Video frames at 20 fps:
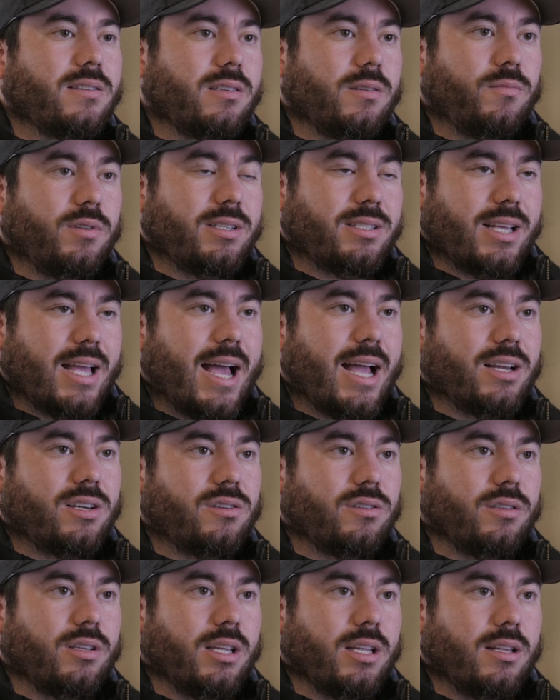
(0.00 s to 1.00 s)
someone to
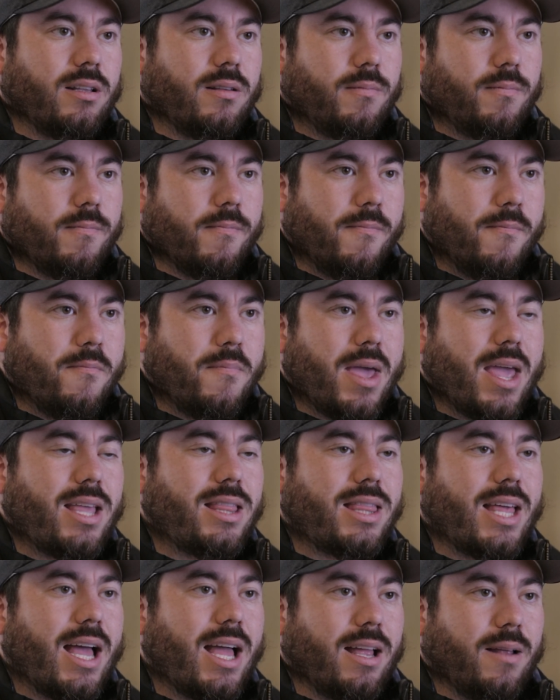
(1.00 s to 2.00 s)
actually make
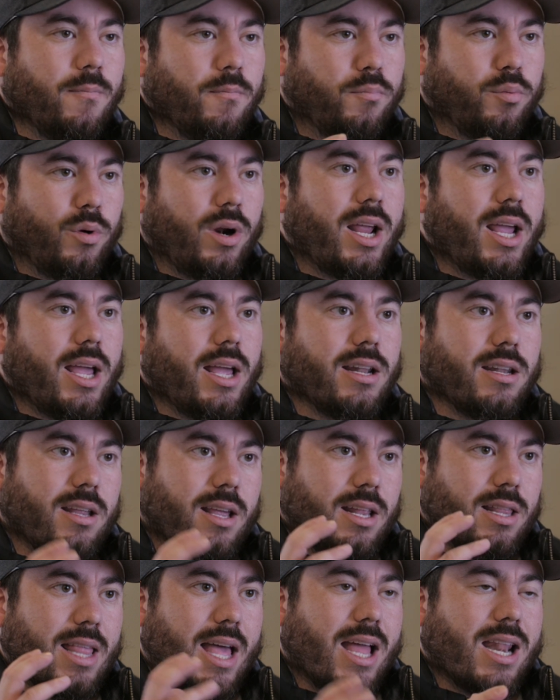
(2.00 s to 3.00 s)
that brand
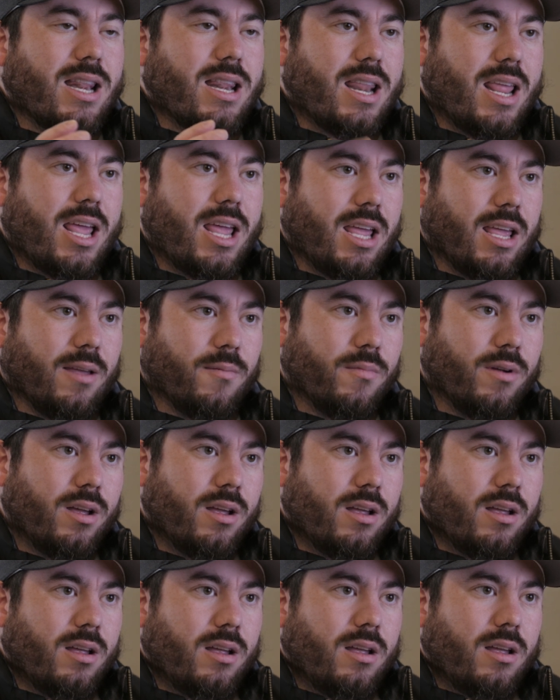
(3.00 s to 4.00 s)
and that name
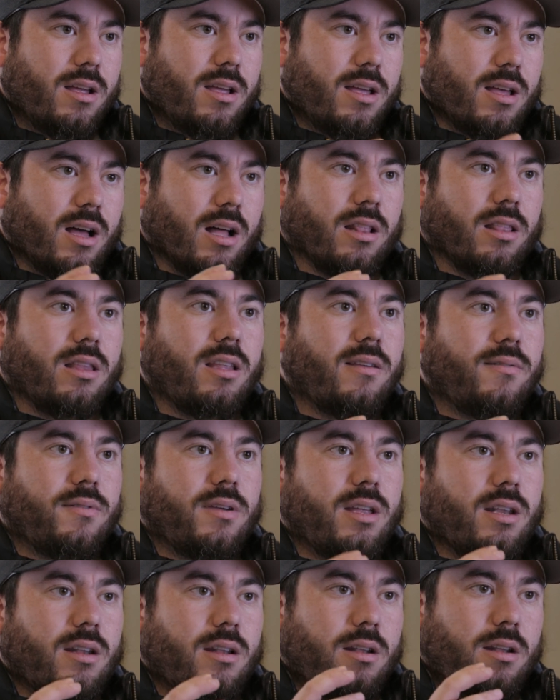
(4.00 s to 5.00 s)
a
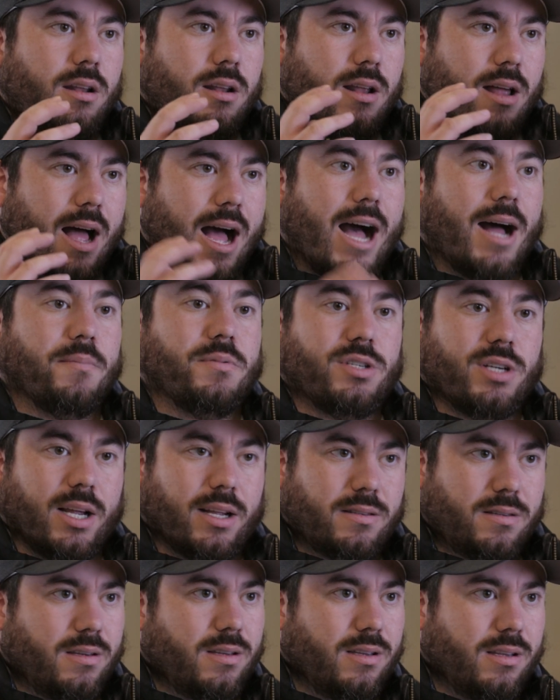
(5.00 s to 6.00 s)
living
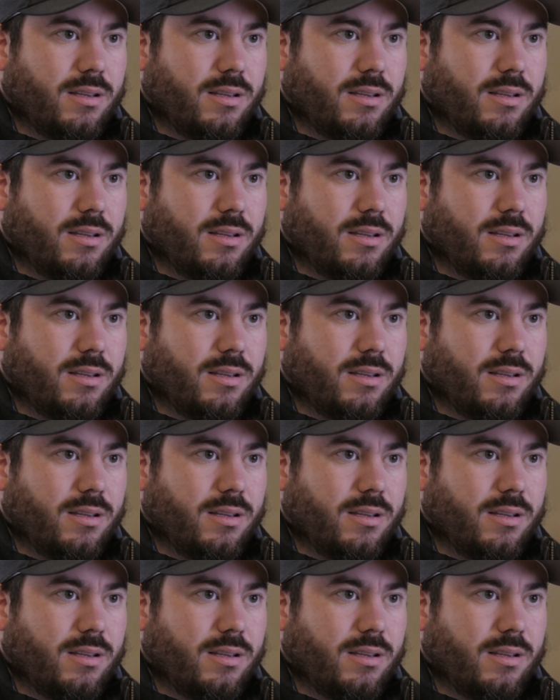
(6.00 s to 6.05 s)
object.